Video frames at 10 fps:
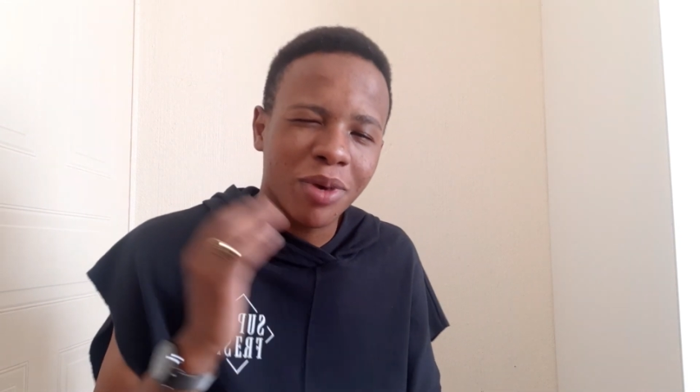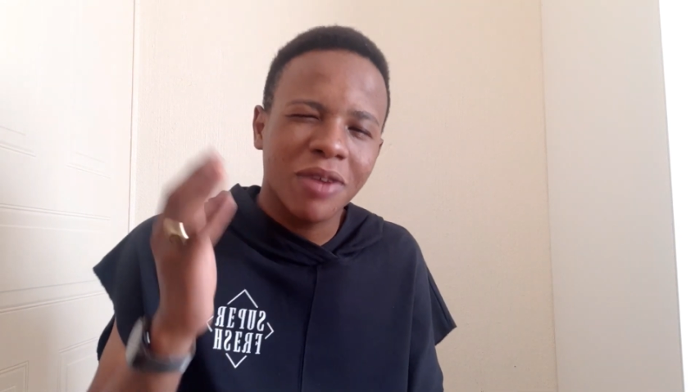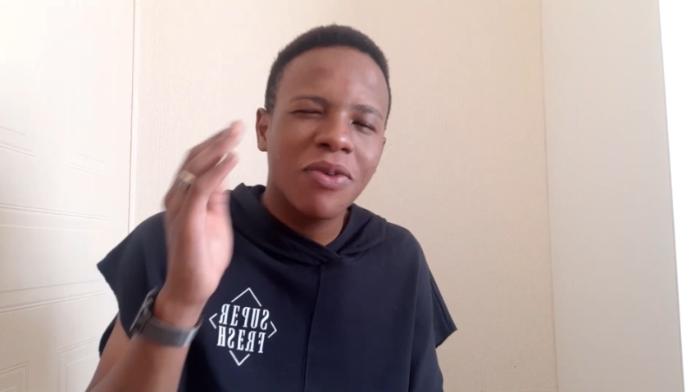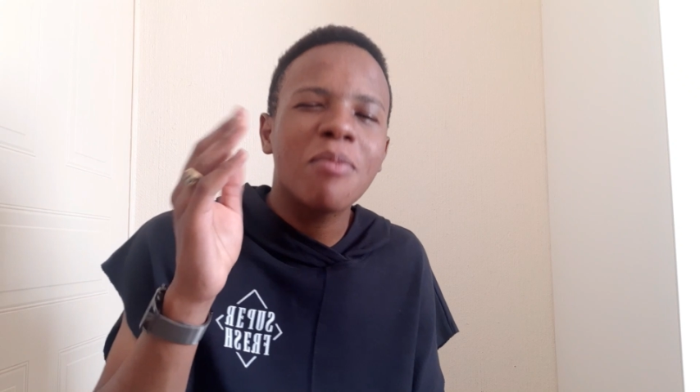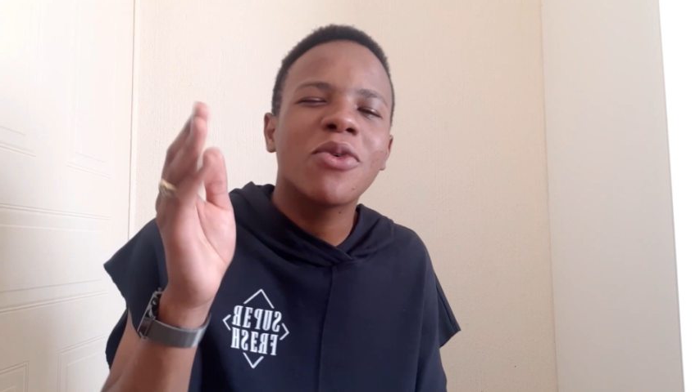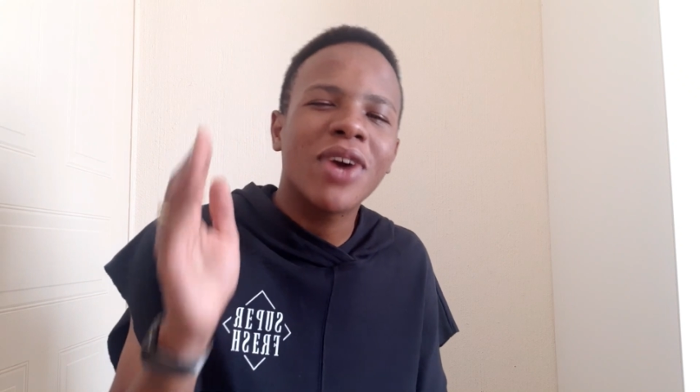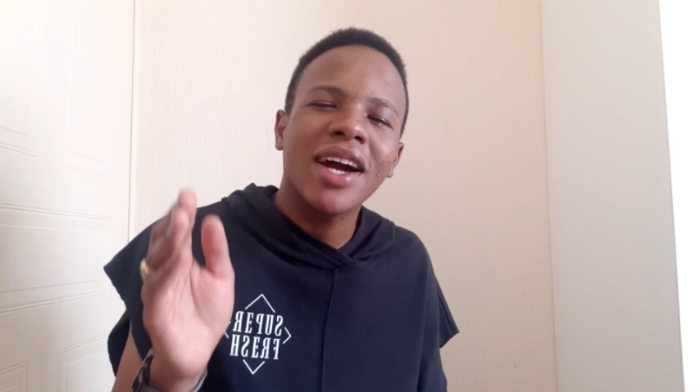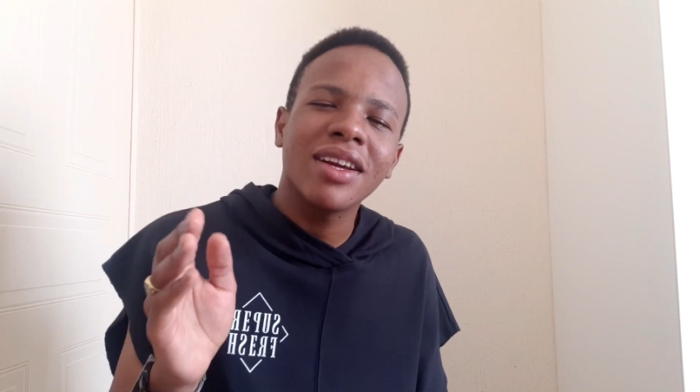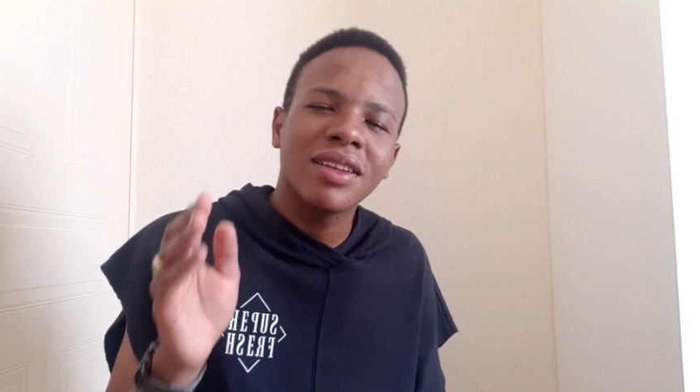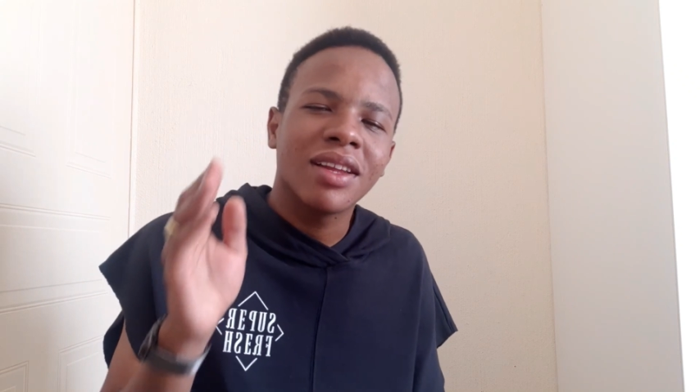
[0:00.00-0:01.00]
But if I'm
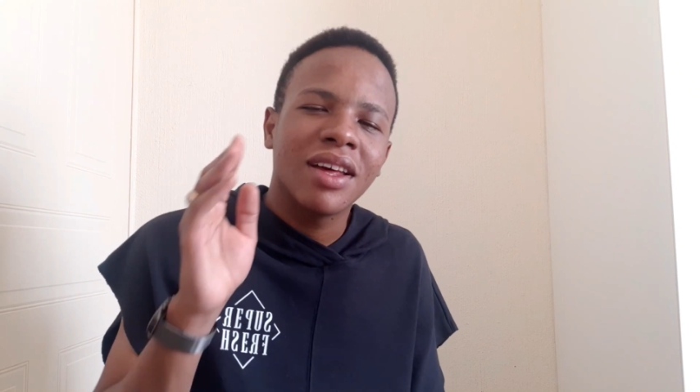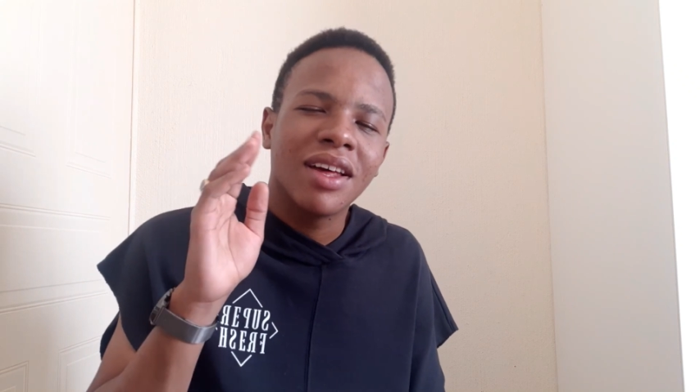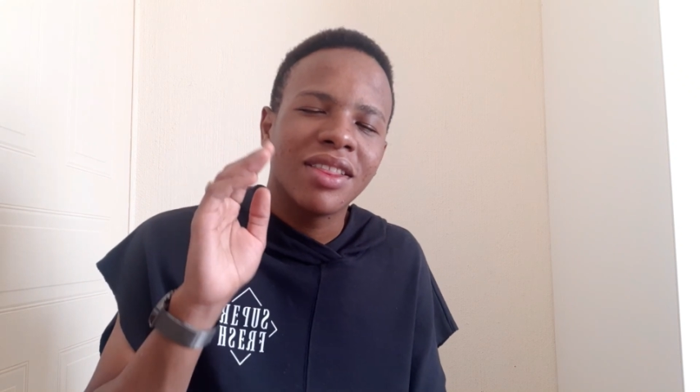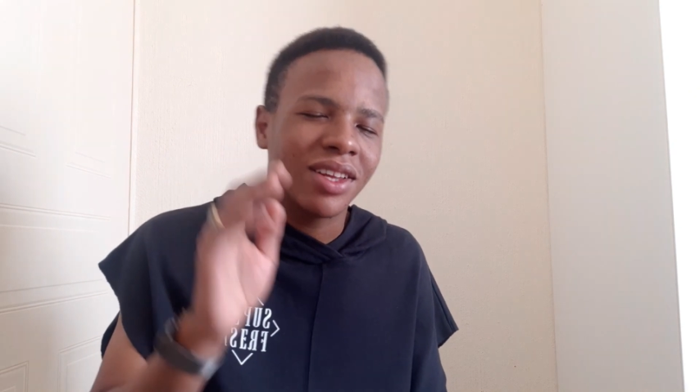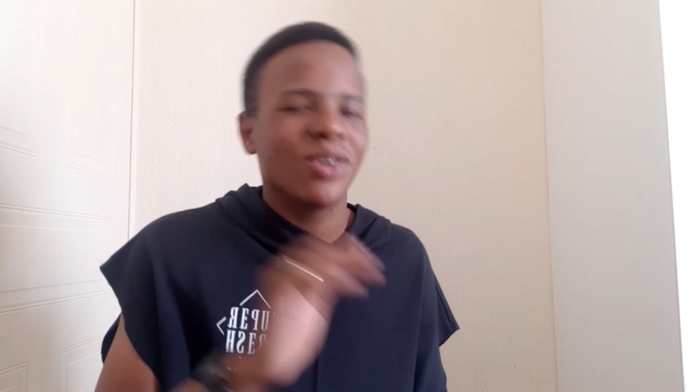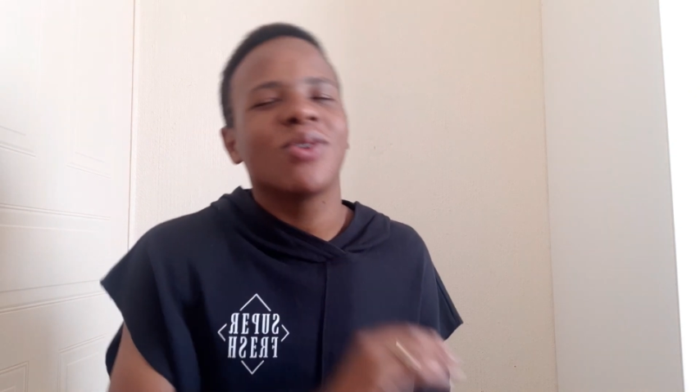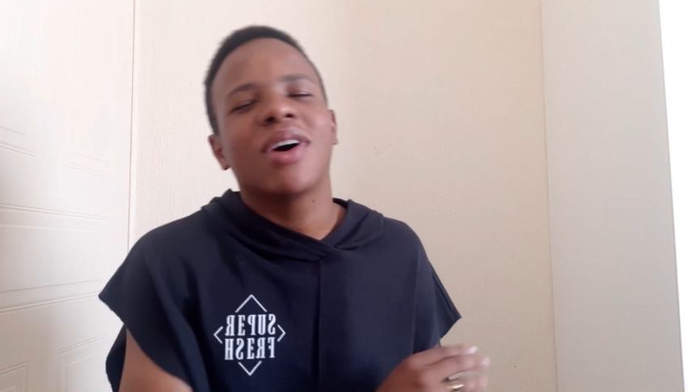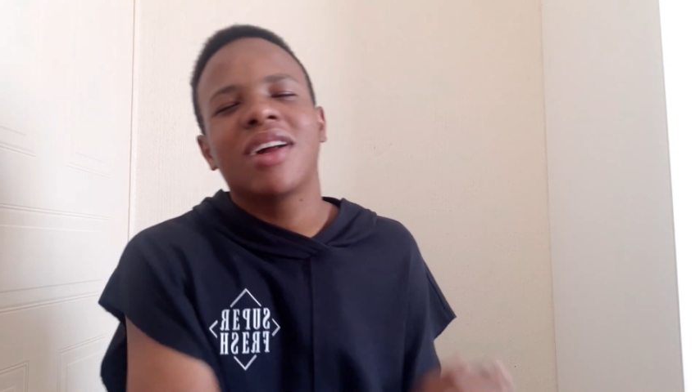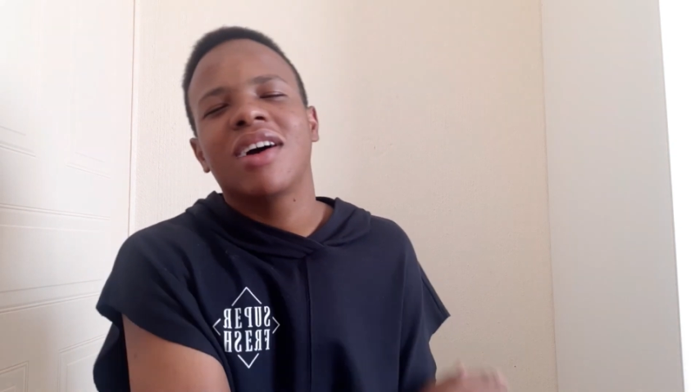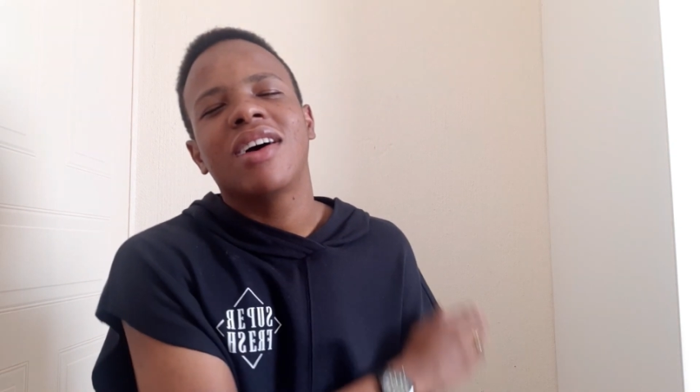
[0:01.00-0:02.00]
right, then you
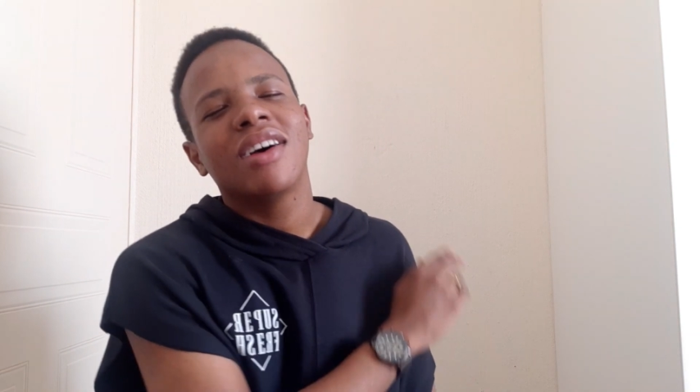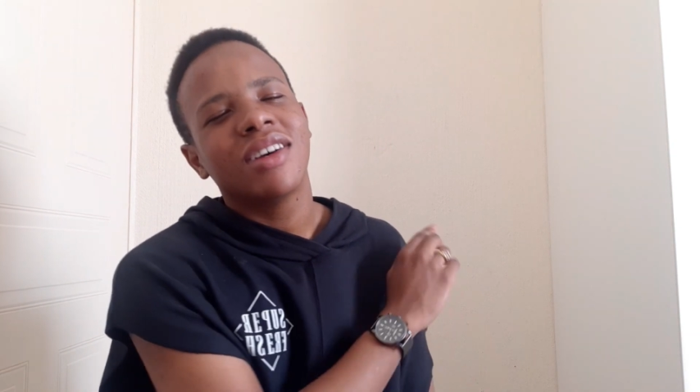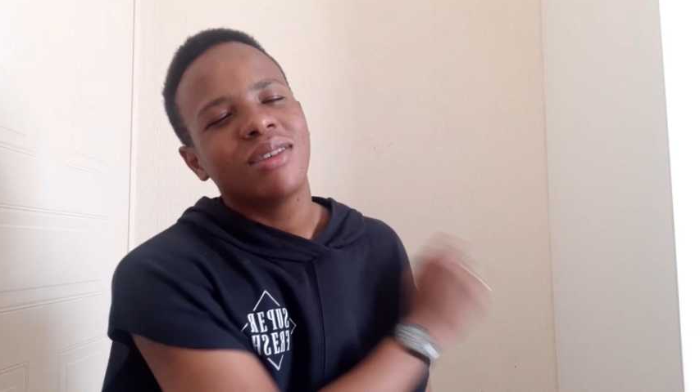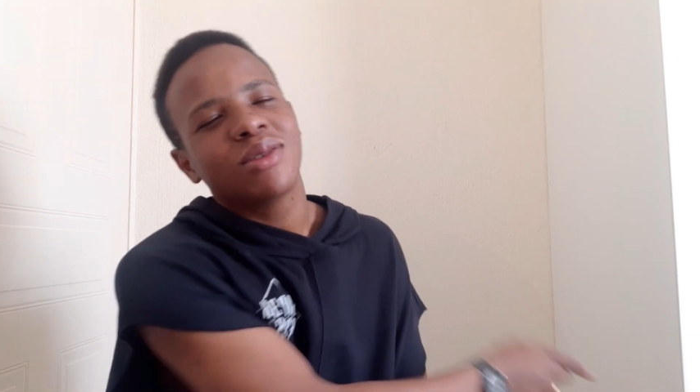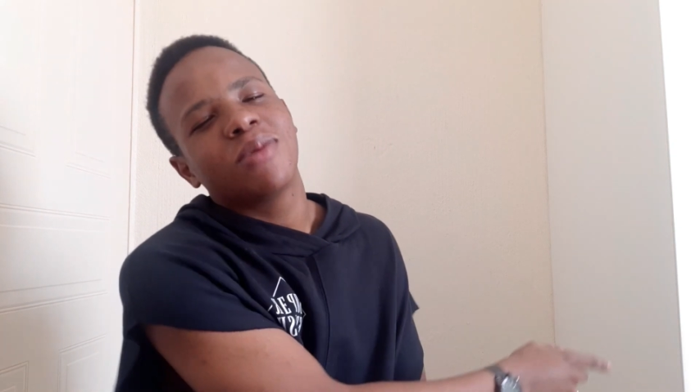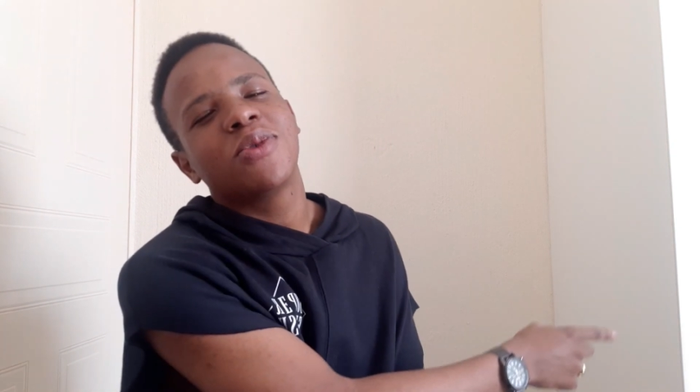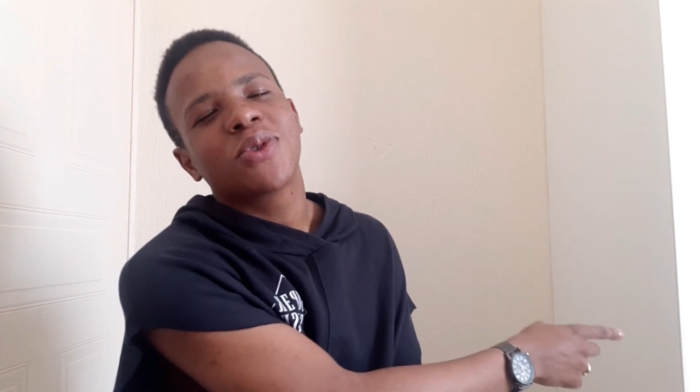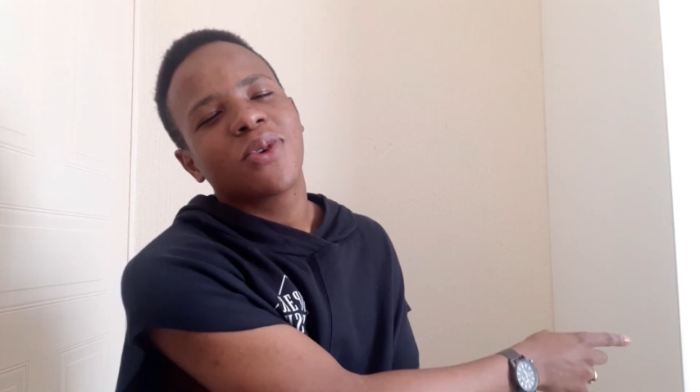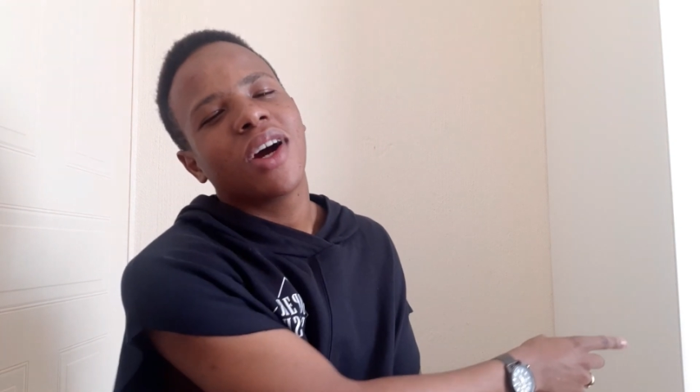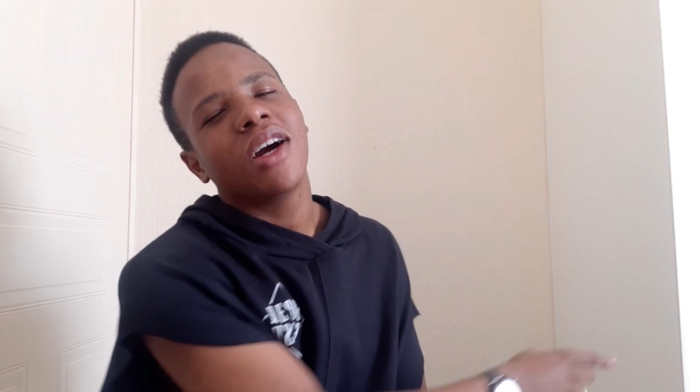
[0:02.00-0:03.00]
gotta
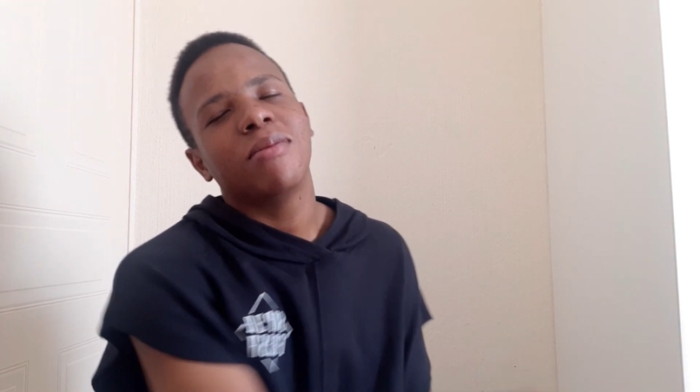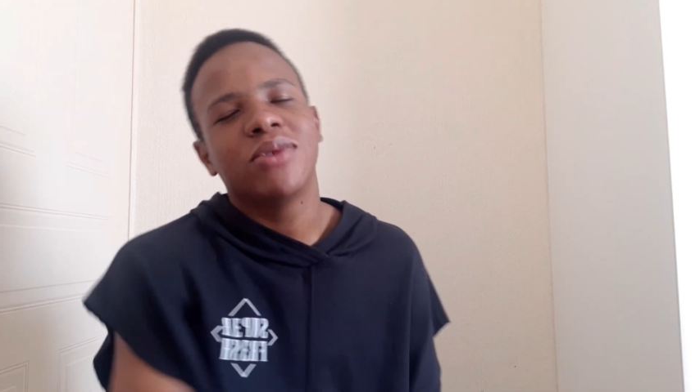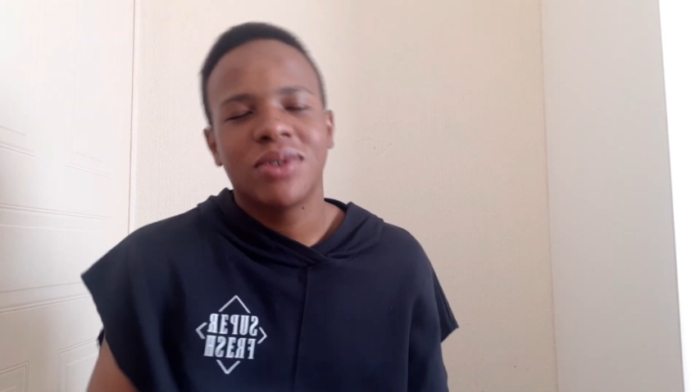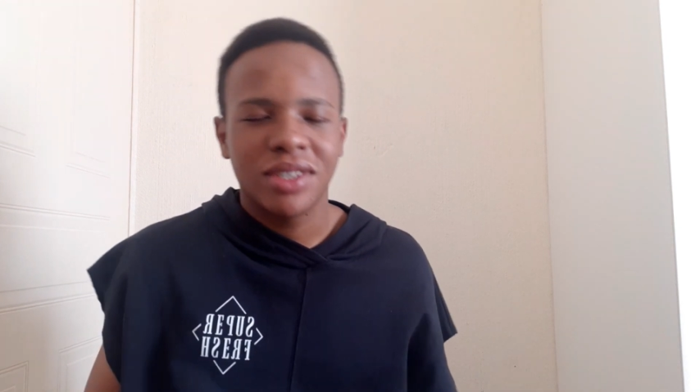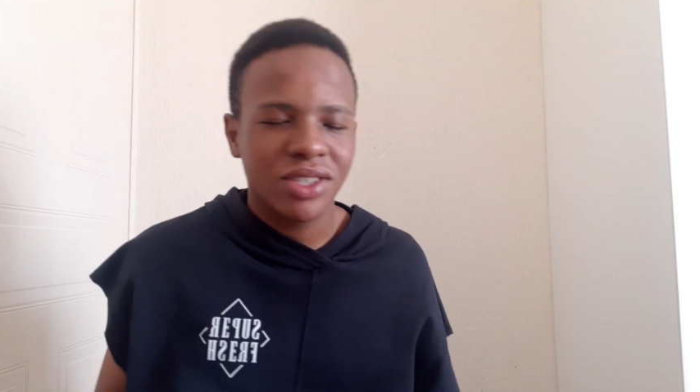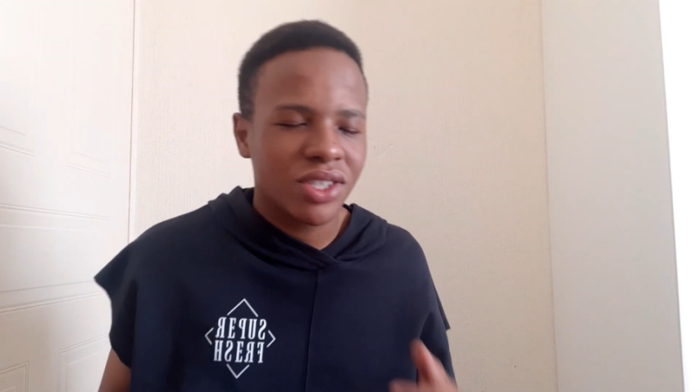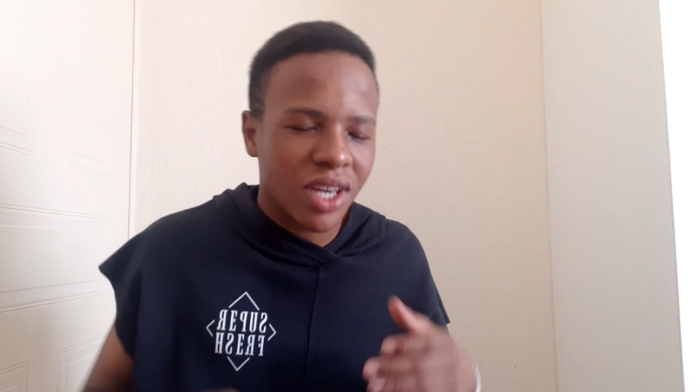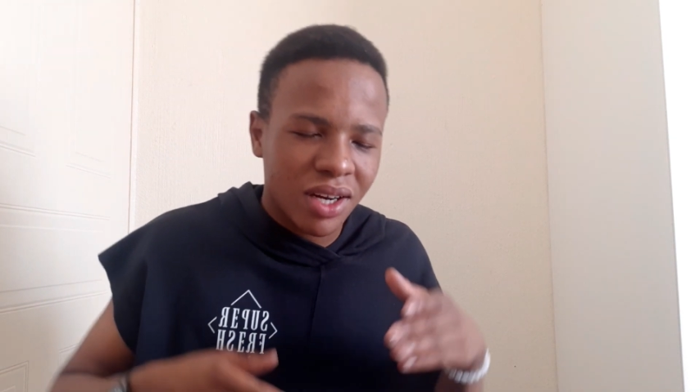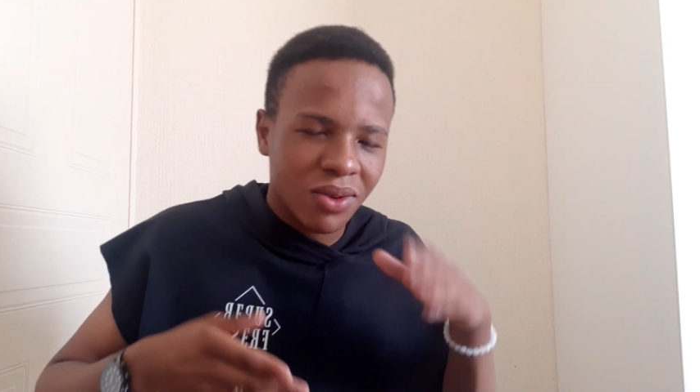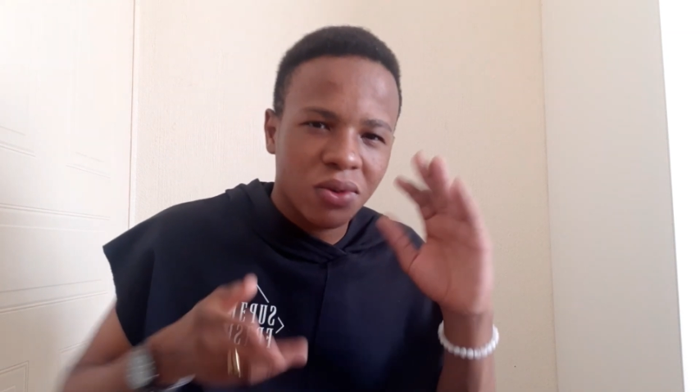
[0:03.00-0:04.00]
subscribe to this channel,